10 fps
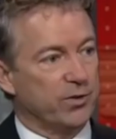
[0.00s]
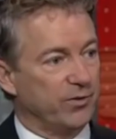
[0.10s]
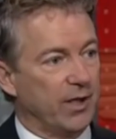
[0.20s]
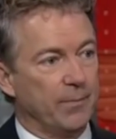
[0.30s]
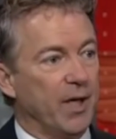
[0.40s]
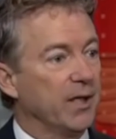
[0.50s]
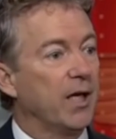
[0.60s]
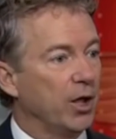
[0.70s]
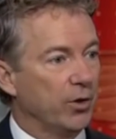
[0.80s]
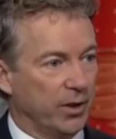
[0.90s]
of
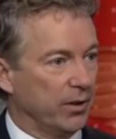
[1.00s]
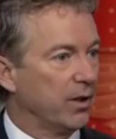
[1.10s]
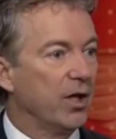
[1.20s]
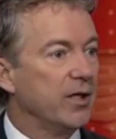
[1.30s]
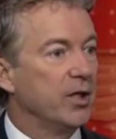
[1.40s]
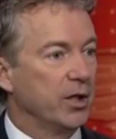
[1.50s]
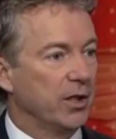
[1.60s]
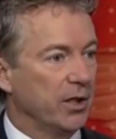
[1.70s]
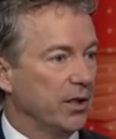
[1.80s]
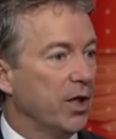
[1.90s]
Medicare
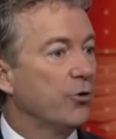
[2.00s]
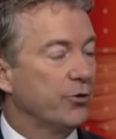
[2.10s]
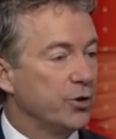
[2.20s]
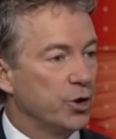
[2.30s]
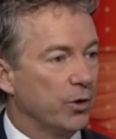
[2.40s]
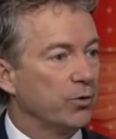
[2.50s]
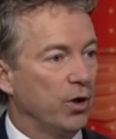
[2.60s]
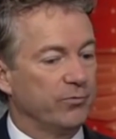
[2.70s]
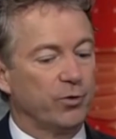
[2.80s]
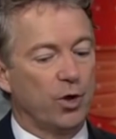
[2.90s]
and health in
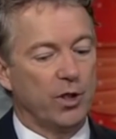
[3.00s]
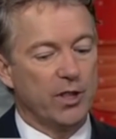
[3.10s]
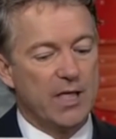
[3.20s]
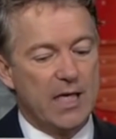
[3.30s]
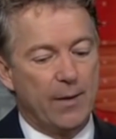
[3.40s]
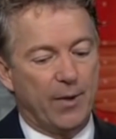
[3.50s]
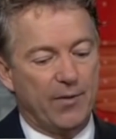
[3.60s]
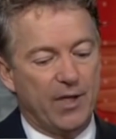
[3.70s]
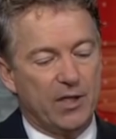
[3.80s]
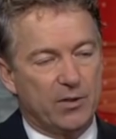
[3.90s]
general on fraud.
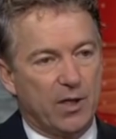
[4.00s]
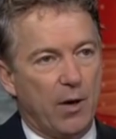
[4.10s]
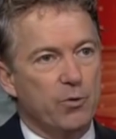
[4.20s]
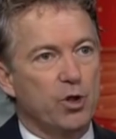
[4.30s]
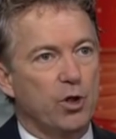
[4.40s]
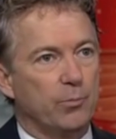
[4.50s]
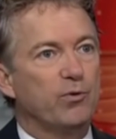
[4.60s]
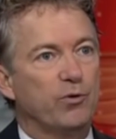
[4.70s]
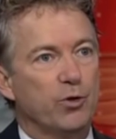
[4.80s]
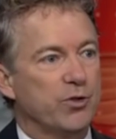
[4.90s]
But I think I would call it
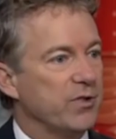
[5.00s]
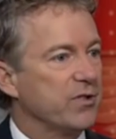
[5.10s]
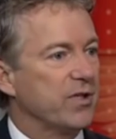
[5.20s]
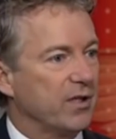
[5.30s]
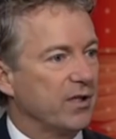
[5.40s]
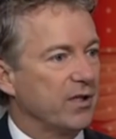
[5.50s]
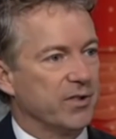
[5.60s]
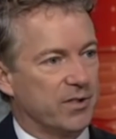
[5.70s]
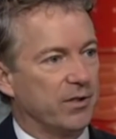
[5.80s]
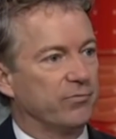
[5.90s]
perverse incentive
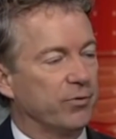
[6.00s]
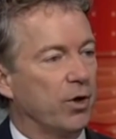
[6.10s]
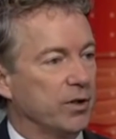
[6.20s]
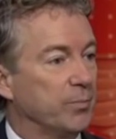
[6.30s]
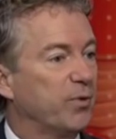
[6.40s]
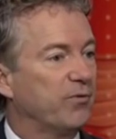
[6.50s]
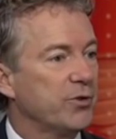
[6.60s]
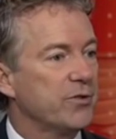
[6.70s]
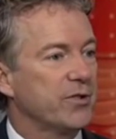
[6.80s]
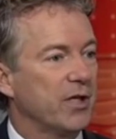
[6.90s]
instead of fraud. The
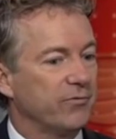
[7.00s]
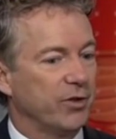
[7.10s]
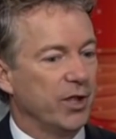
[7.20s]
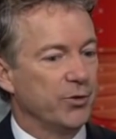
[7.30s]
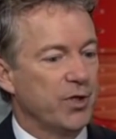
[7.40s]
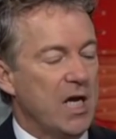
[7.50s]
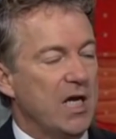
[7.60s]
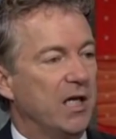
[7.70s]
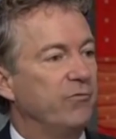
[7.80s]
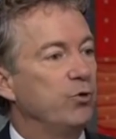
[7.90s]
perverse incentive is
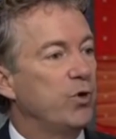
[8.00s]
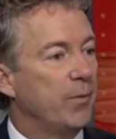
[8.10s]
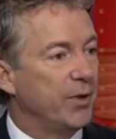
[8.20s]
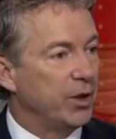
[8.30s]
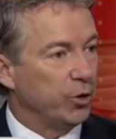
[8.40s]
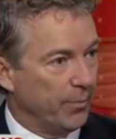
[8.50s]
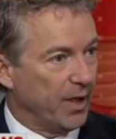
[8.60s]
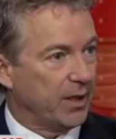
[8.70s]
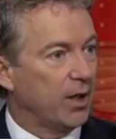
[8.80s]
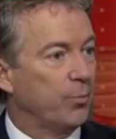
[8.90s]
if you come in and you're a
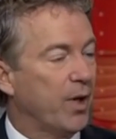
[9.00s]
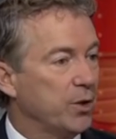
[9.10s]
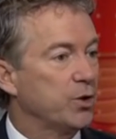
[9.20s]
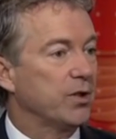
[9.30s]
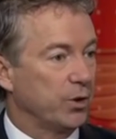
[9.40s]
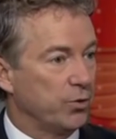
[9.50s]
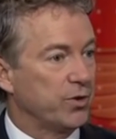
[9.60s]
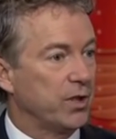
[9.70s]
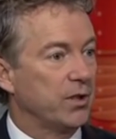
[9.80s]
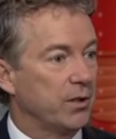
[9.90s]
Medicare patient and you
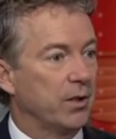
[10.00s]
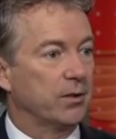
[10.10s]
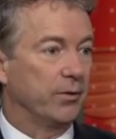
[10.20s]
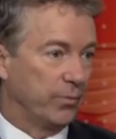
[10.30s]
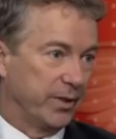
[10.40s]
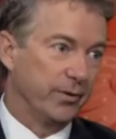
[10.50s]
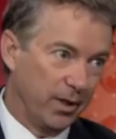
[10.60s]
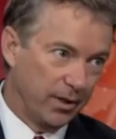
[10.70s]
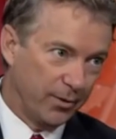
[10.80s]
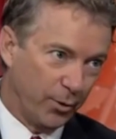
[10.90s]
see a doctor, you're way too
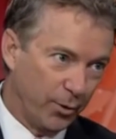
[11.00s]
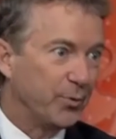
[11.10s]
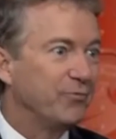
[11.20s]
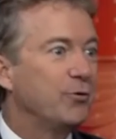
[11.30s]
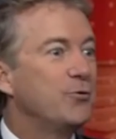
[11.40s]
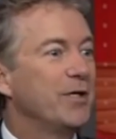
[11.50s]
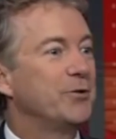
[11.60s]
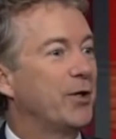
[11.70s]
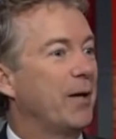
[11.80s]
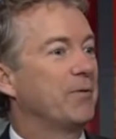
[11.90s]
young, of course. But if you
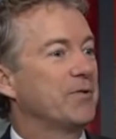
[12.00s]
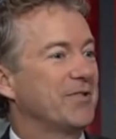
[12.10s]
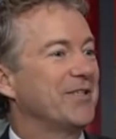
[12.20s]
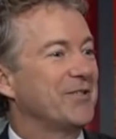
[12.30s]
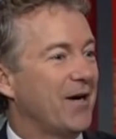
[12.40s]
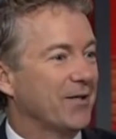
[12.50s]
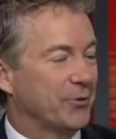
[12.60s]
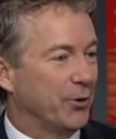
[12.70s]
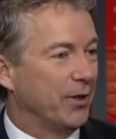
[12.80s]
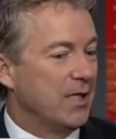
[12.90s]
came in to see a
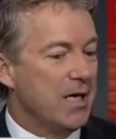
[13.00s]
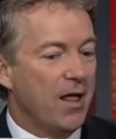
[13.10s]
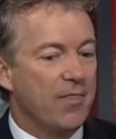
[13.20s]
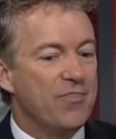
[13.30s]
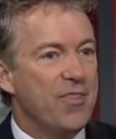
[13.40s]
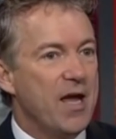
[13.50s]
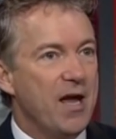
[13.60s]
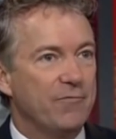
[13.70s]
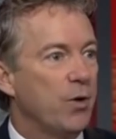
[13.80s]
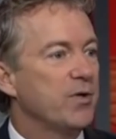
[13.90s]
doctor, they
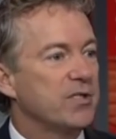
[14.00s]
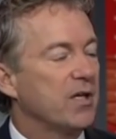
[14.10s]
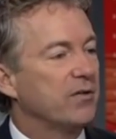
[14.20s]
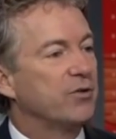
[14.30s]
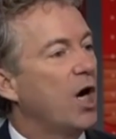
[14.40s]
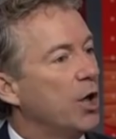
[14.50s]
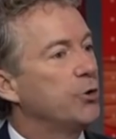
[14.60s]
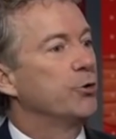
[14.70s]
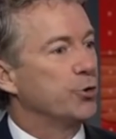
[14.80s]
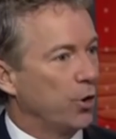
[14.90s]
have no incentive to
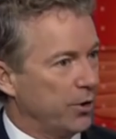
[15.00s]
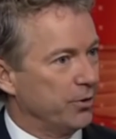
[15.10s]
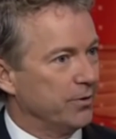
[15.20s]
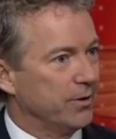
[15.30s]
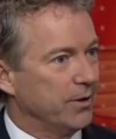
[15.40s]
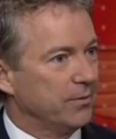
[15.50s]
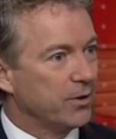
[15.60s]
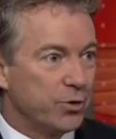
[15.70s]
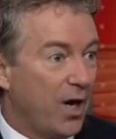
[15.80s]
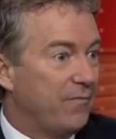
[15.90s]
undercharge you
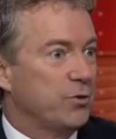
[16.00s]
because you have